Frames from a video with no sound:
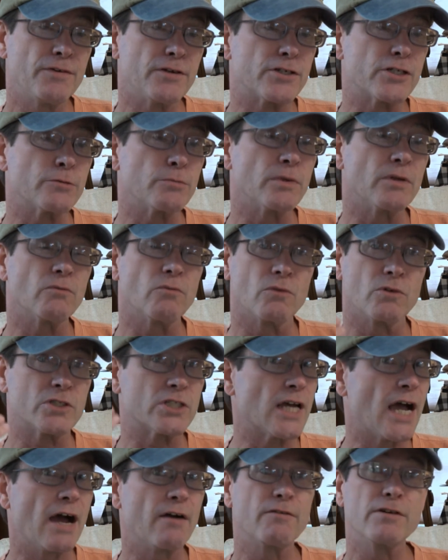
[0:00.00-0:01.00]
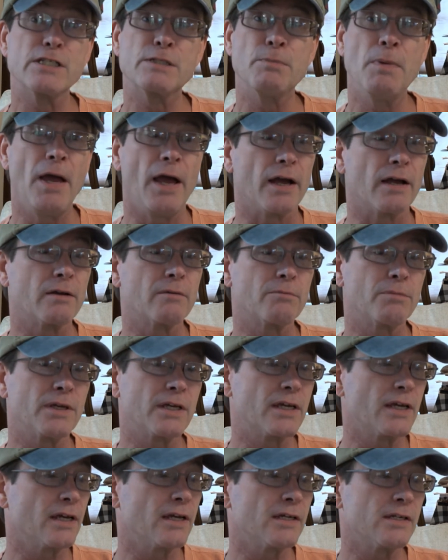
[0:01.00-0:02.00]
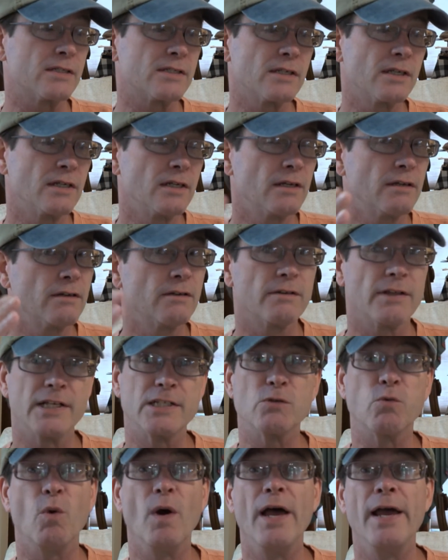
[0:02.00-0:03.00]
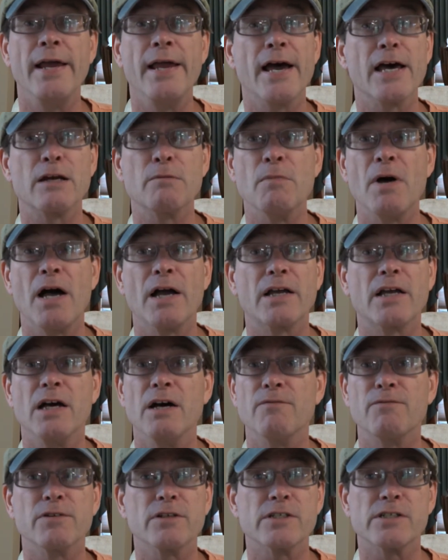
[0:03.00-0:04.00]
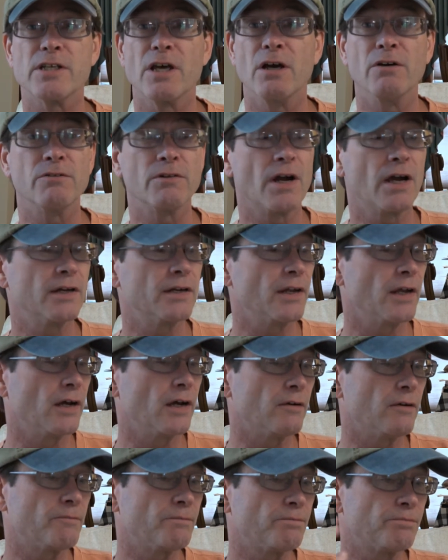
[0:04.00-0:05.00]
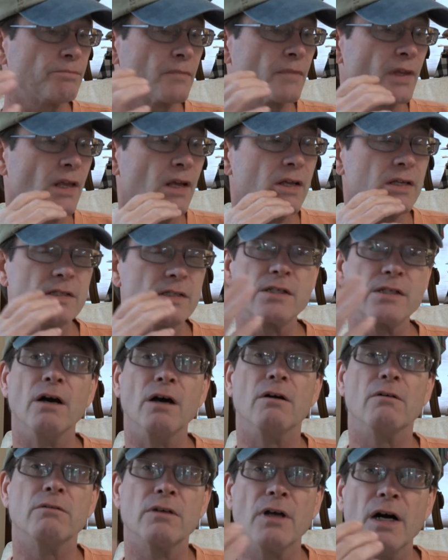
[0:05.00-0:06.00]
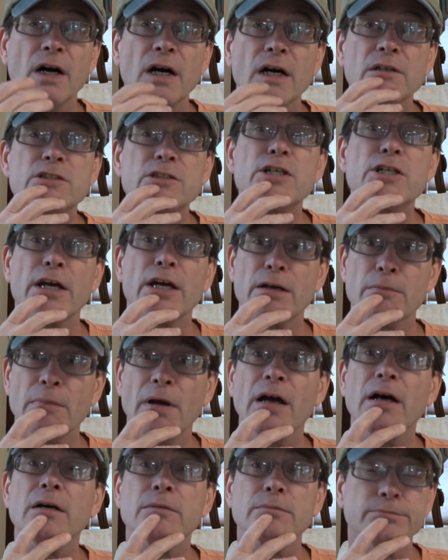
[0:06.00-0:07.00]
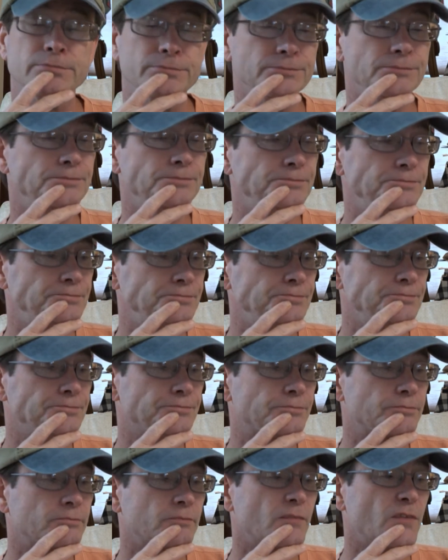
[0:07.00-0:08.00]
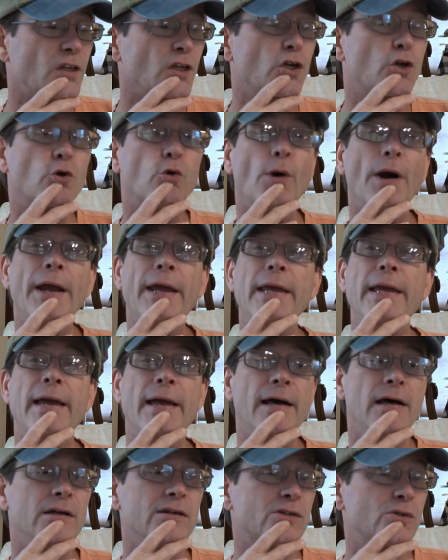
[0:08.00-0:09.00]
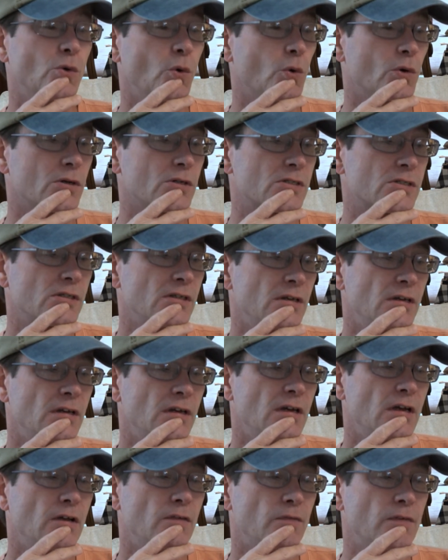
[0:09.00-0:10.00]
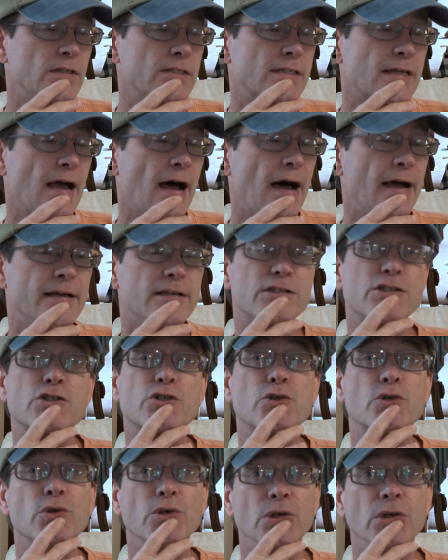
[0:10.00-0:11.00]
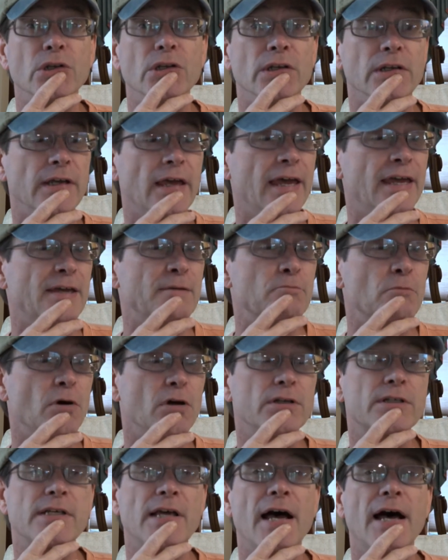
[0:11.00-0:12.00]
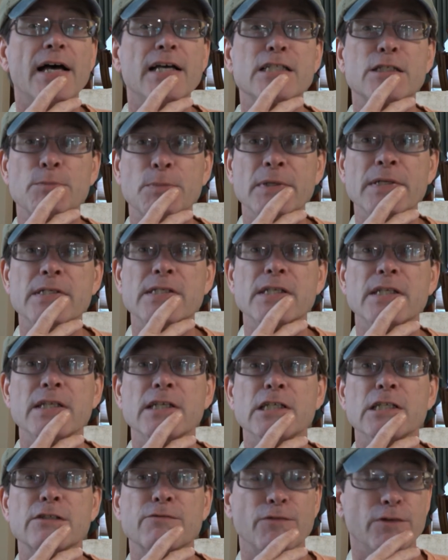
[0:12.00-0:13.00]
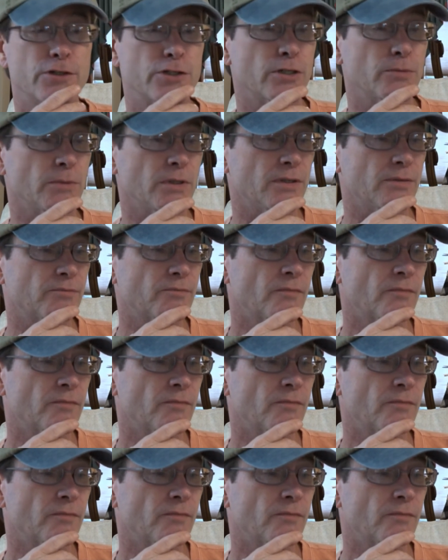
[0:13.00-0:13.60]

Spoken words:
fisherman, which I respect, because that's way out of my comfort zone right now. So check him out. Cray Outdoors. This guy is truly a multi-species fisherman.